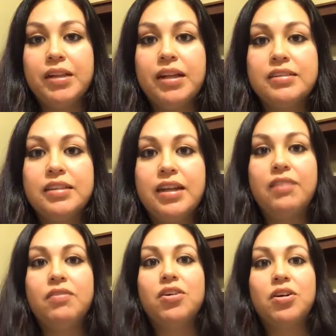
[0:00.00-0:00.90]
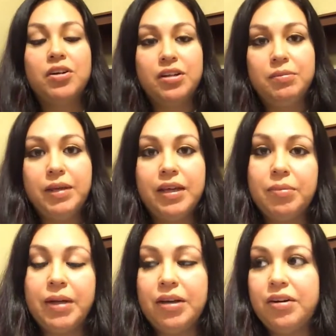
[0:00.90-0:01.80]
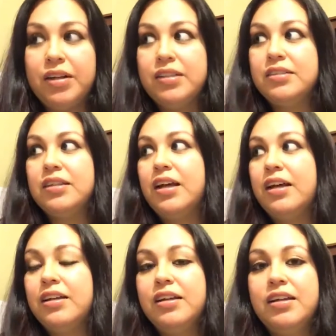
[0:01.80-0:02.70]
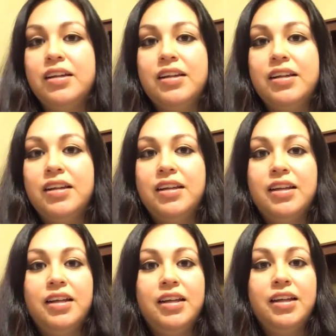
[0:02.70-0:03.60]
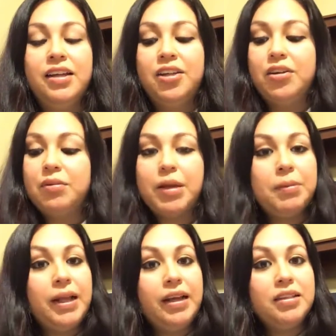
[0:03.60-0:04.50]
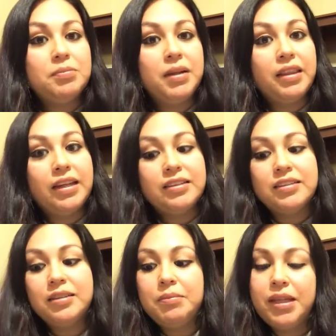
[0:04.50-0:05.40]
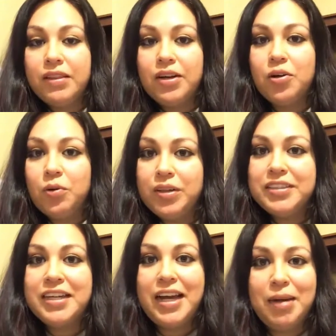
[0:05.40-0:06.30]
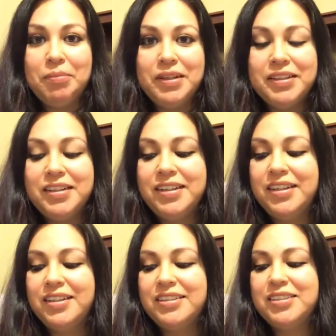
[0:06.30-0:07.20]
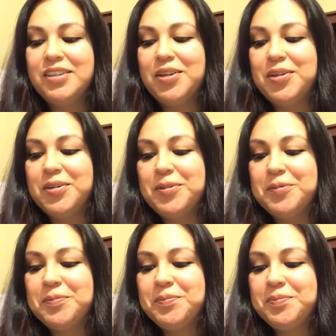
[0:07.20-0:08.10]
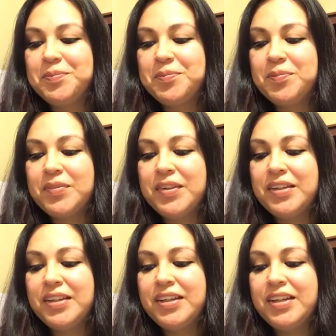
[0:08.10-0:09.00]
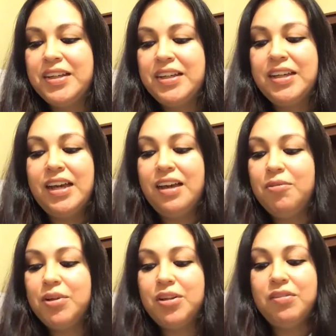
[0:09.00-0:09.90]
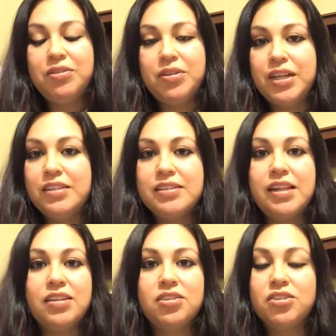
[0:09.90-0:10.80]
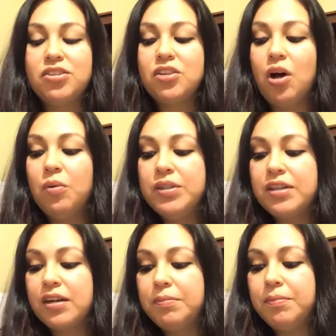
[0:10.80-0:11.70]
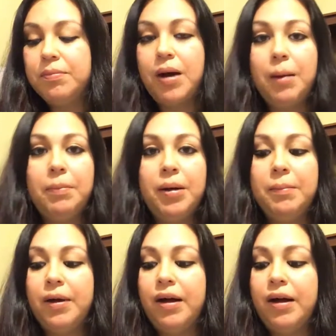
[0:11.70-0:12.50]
lesson that I've learned being a parent, is that you can make plans, but that doesn't mean they're going to happen. So yeah, when you have 2 kids, things are just always going to pop up